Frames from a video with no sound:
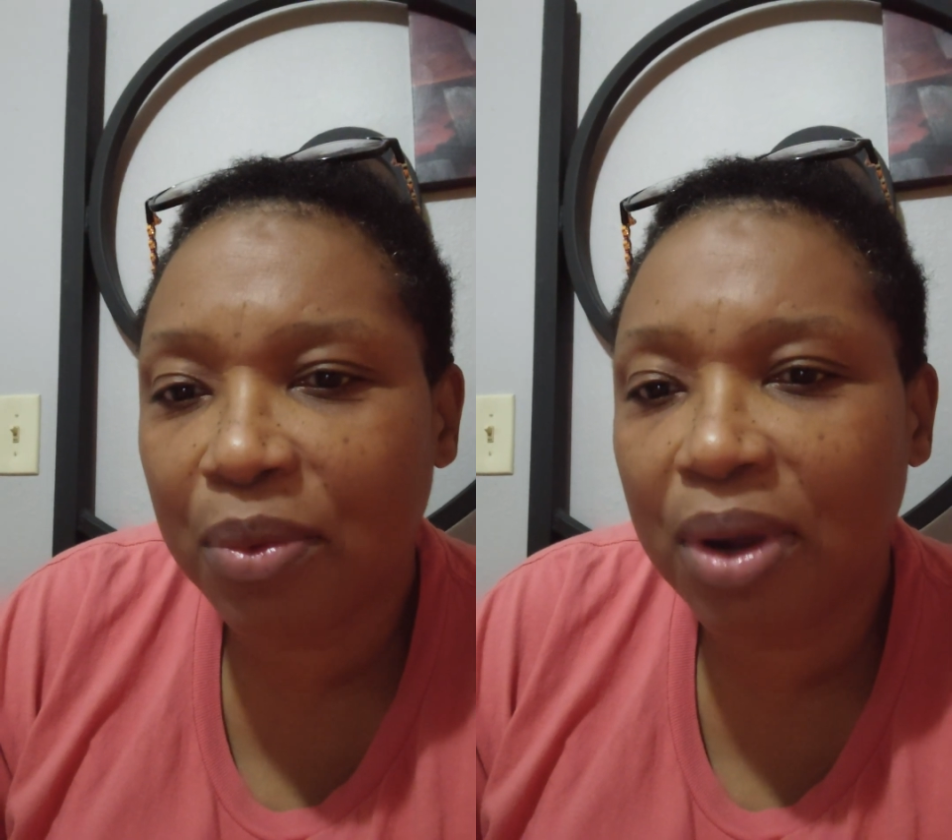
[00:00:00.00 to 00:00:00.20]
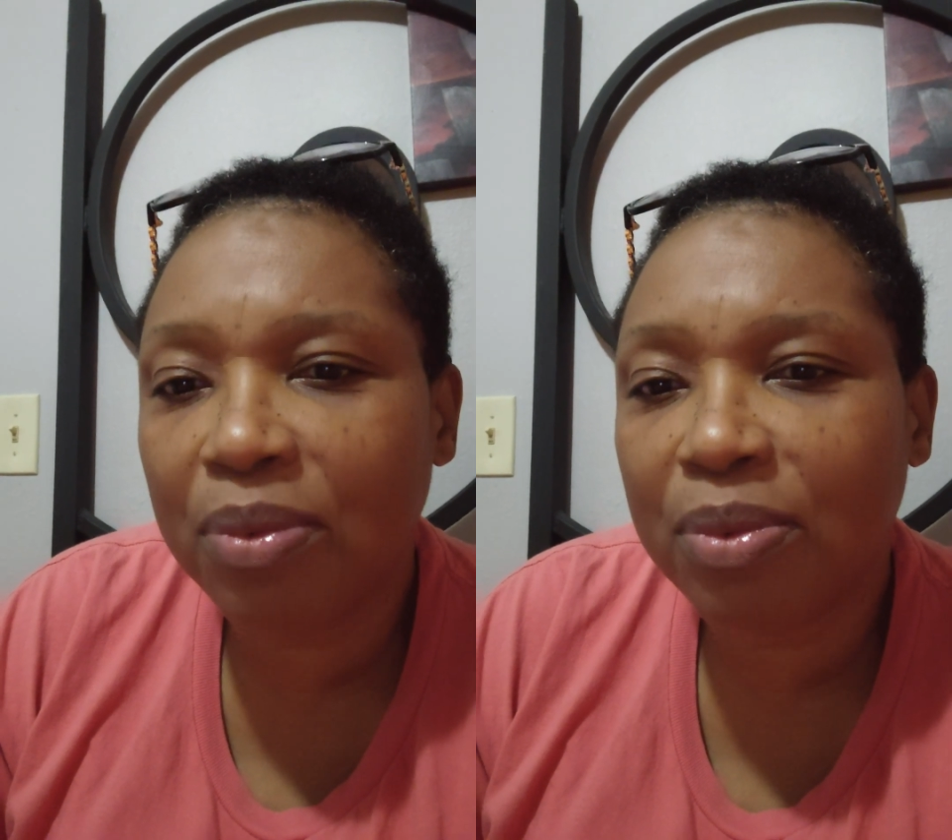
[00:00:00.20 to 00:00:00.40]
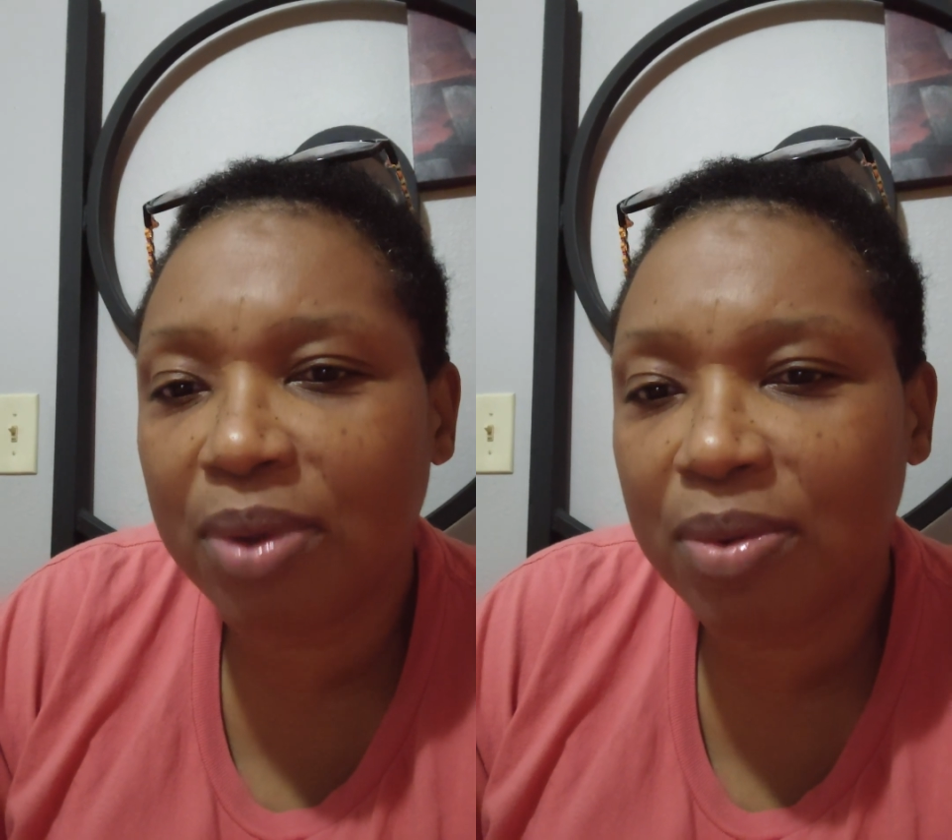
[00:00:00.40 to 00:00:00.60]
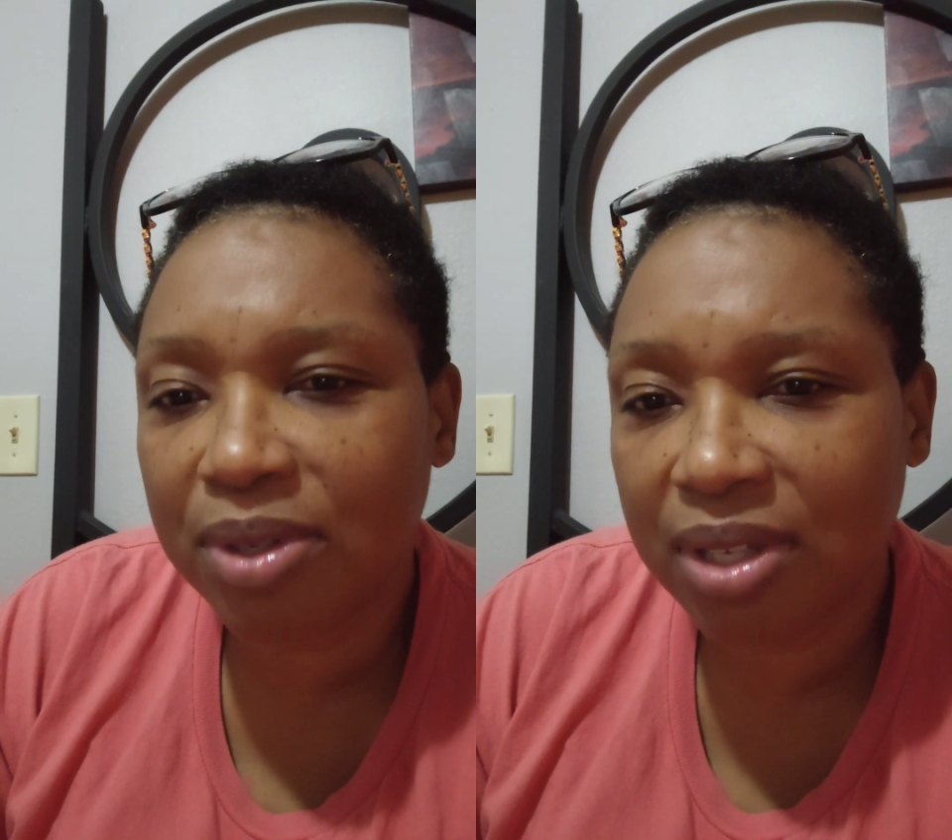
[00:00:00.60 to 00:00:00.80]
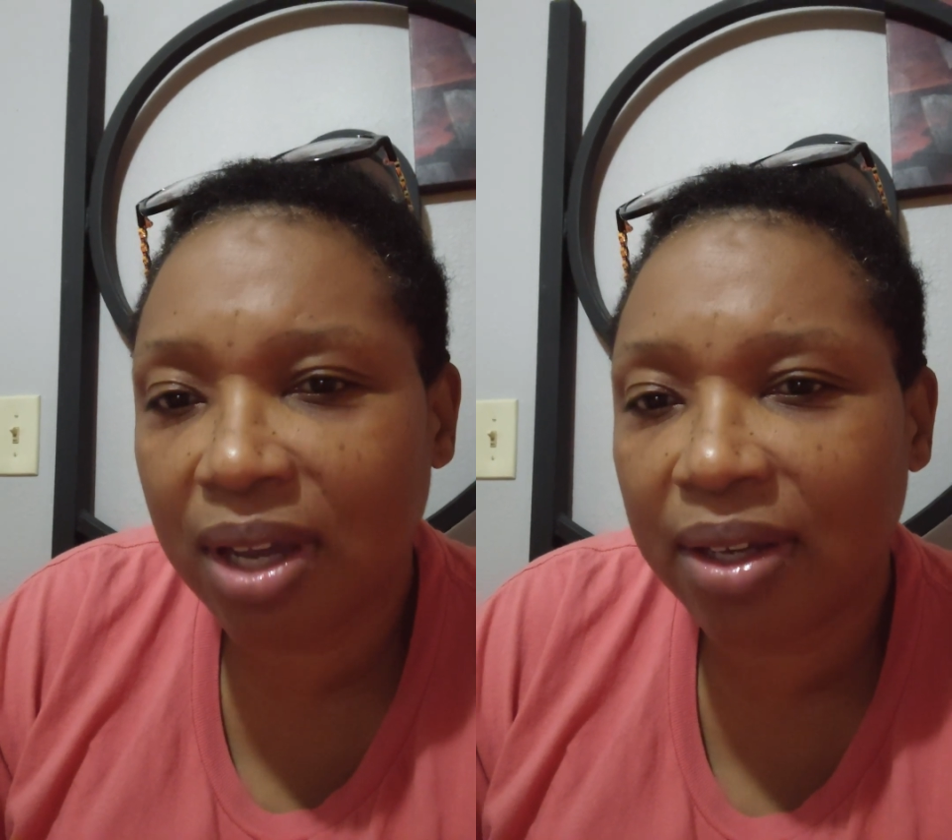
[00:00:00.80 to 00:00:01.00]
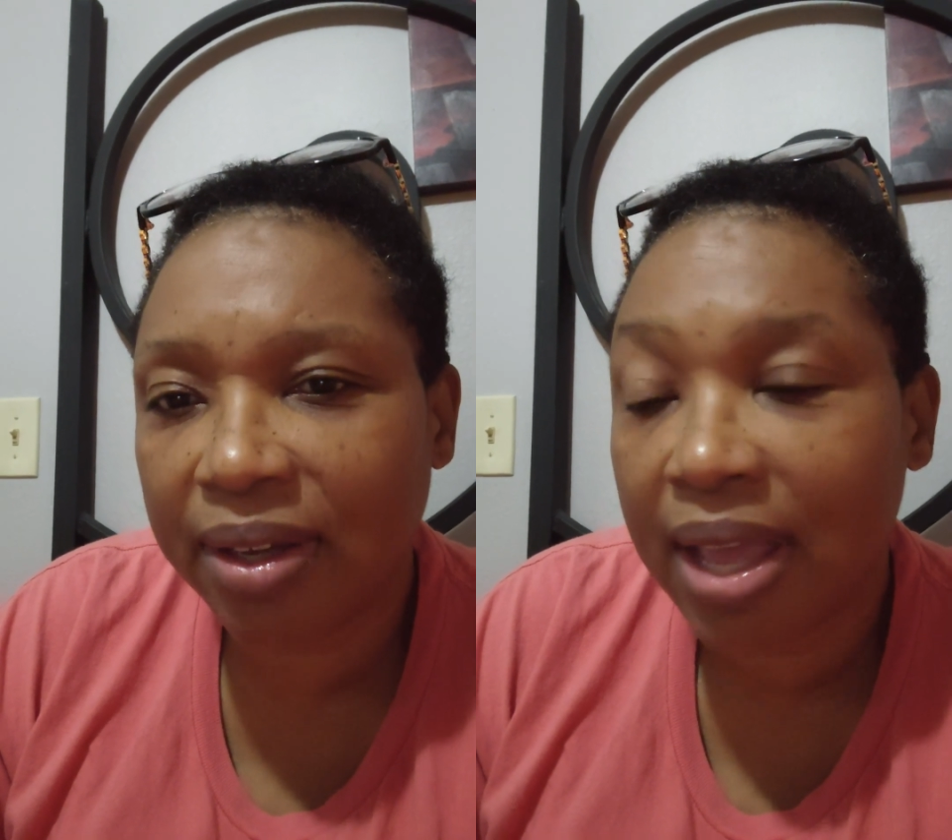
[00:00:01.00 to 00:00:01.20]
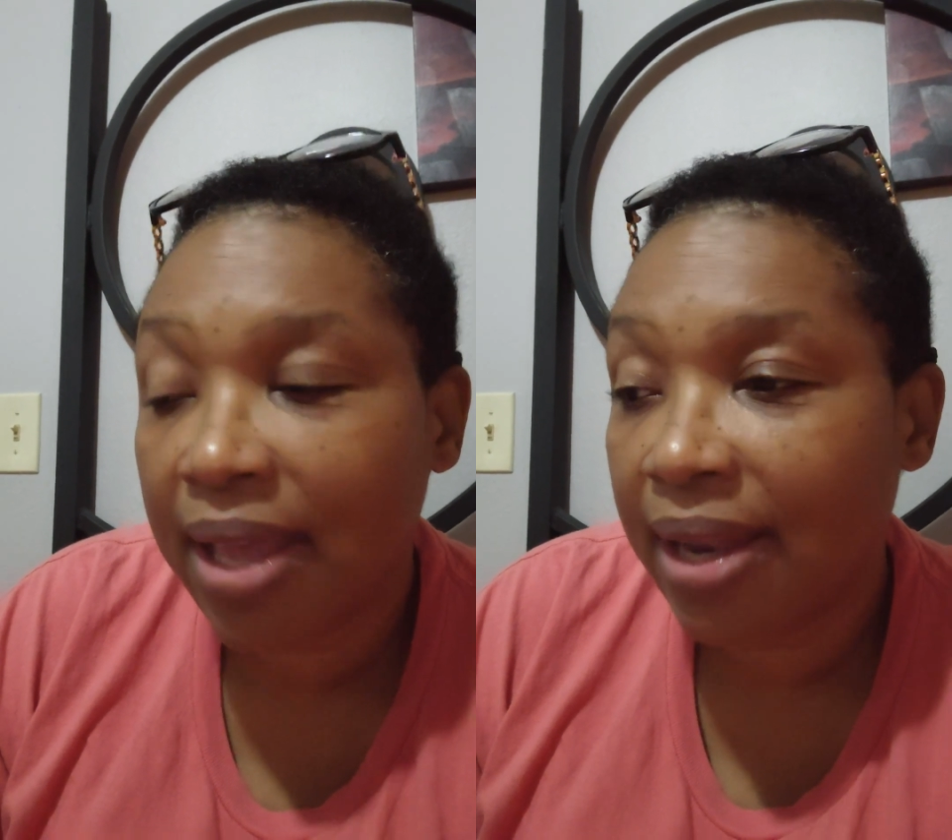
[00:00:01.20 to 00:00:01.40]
were when we were younger.